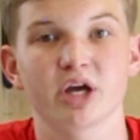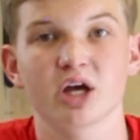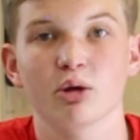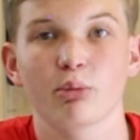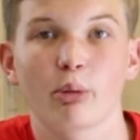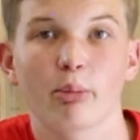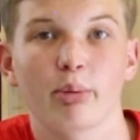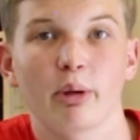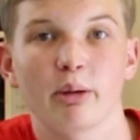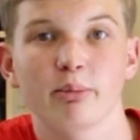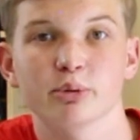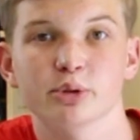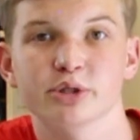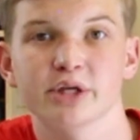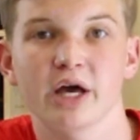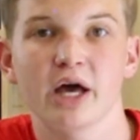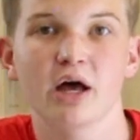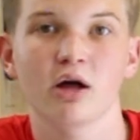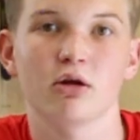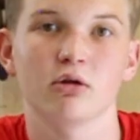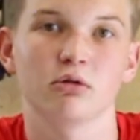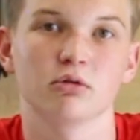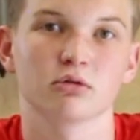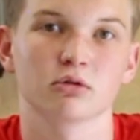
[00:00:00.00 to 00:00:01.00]
up a paper
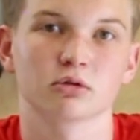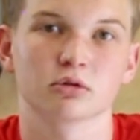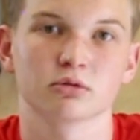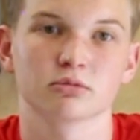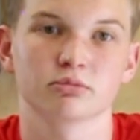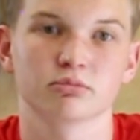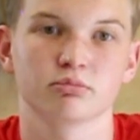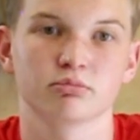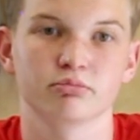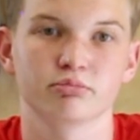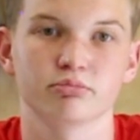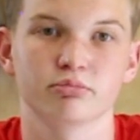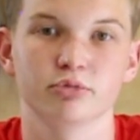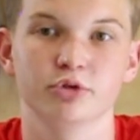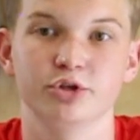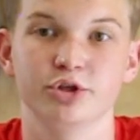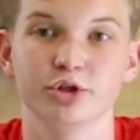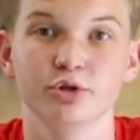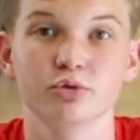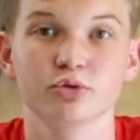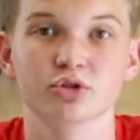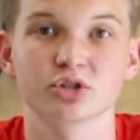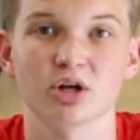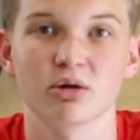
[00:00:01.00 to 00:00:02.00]
towel or
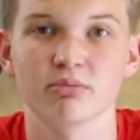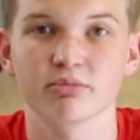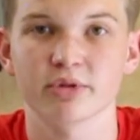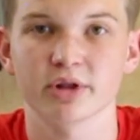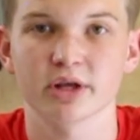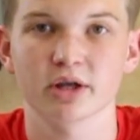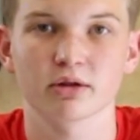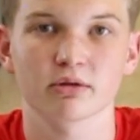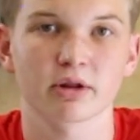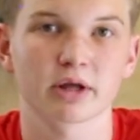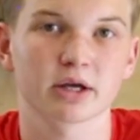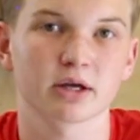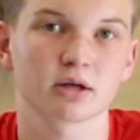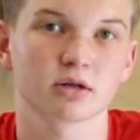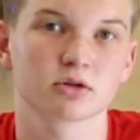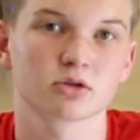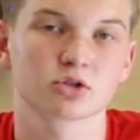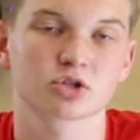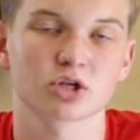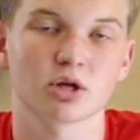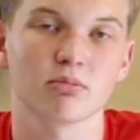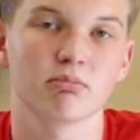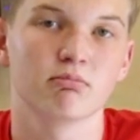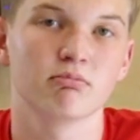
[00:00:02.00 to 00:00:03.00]
do something, like
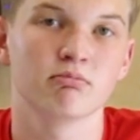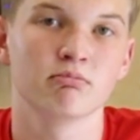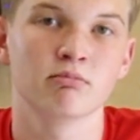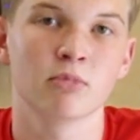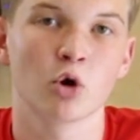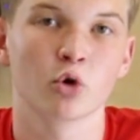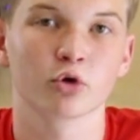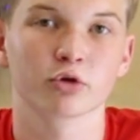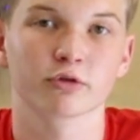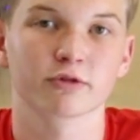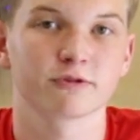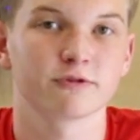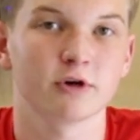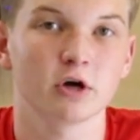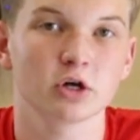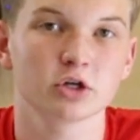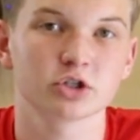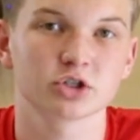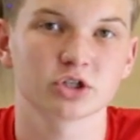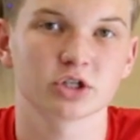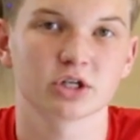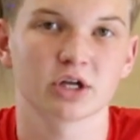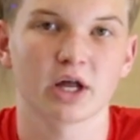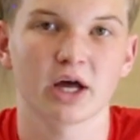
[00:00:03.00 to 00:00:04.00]
some motor
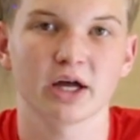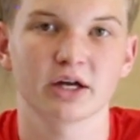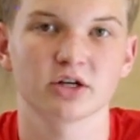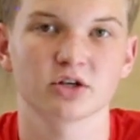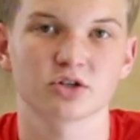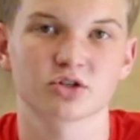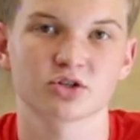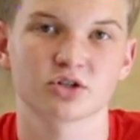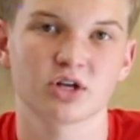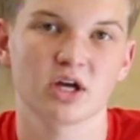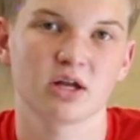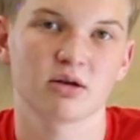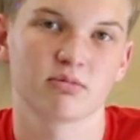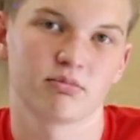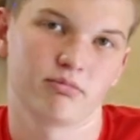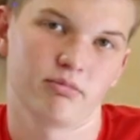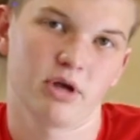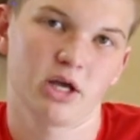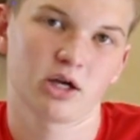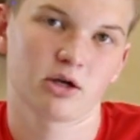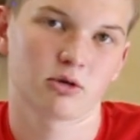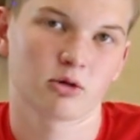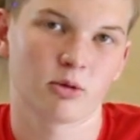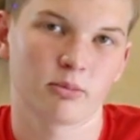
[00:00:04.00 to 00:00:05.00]
function. I just said
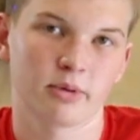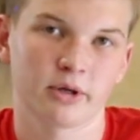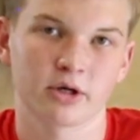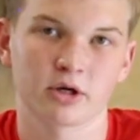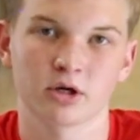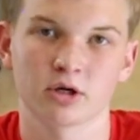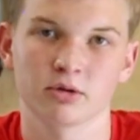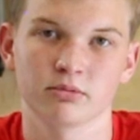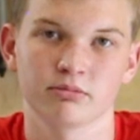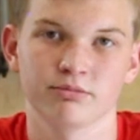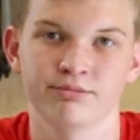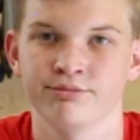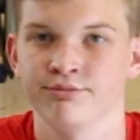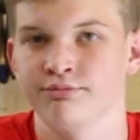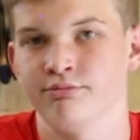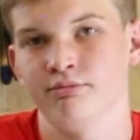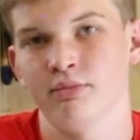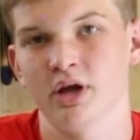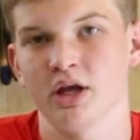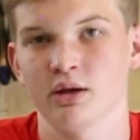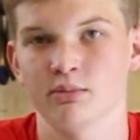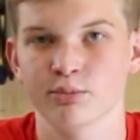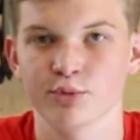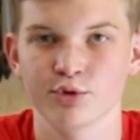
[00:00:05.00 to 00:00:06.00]
make a robot arm,
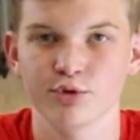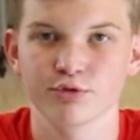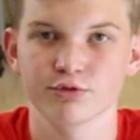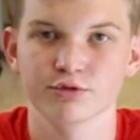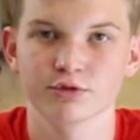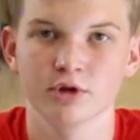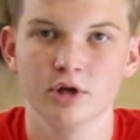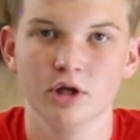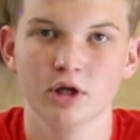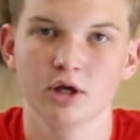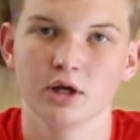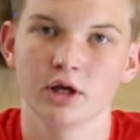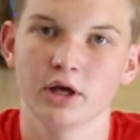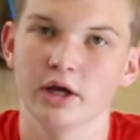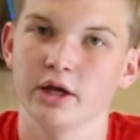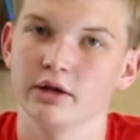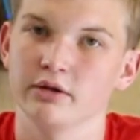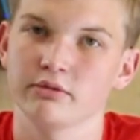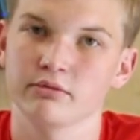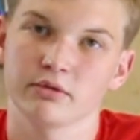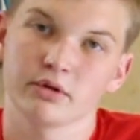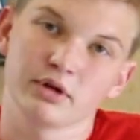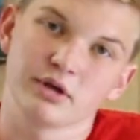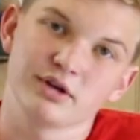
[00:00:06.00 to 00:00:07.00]
make it move.
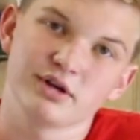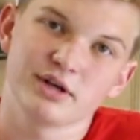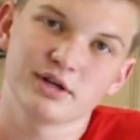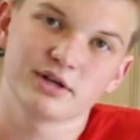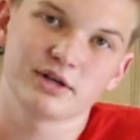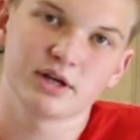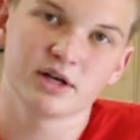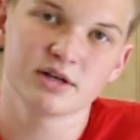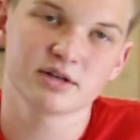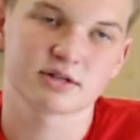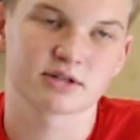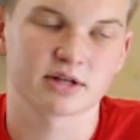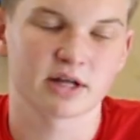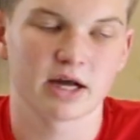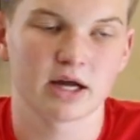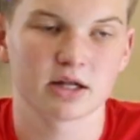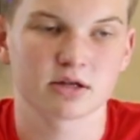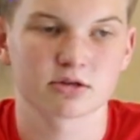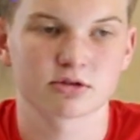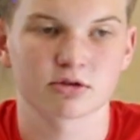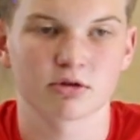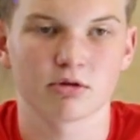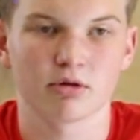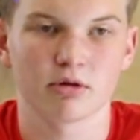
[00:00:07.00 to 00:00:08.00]
And it does that,
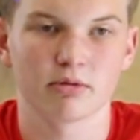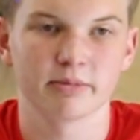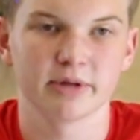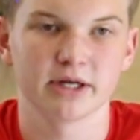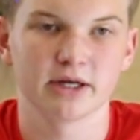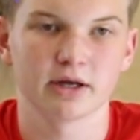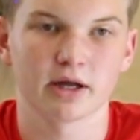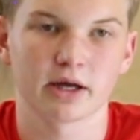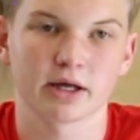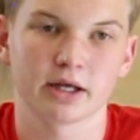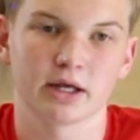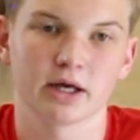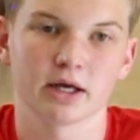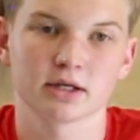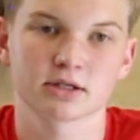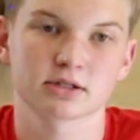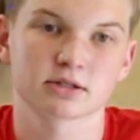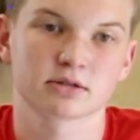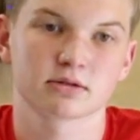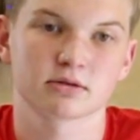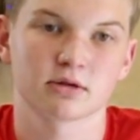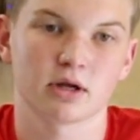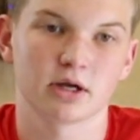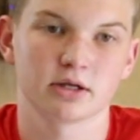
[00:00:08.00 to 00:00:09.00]
so I mean, I
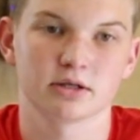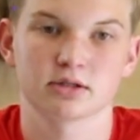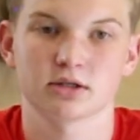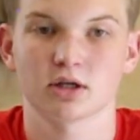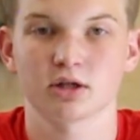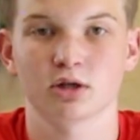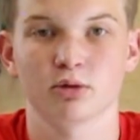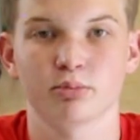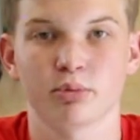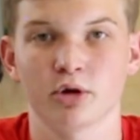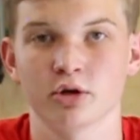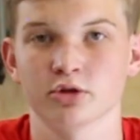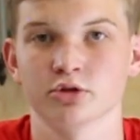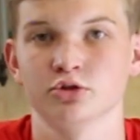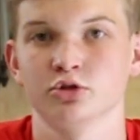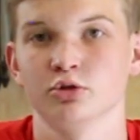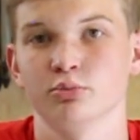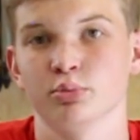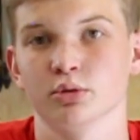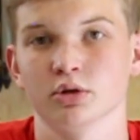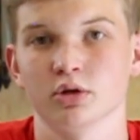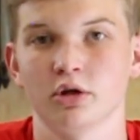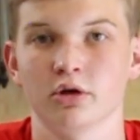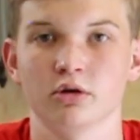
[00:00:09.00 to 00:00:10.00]
guess I set the bar
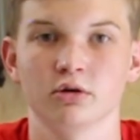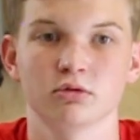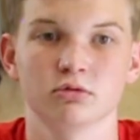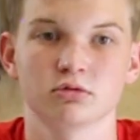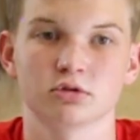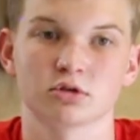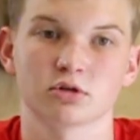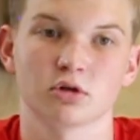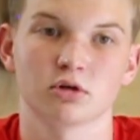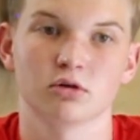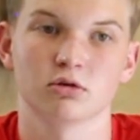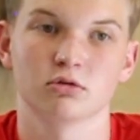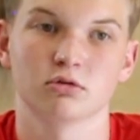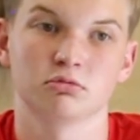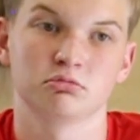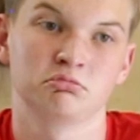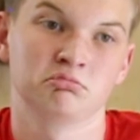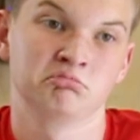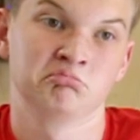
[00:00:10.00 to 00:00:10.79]
super low, so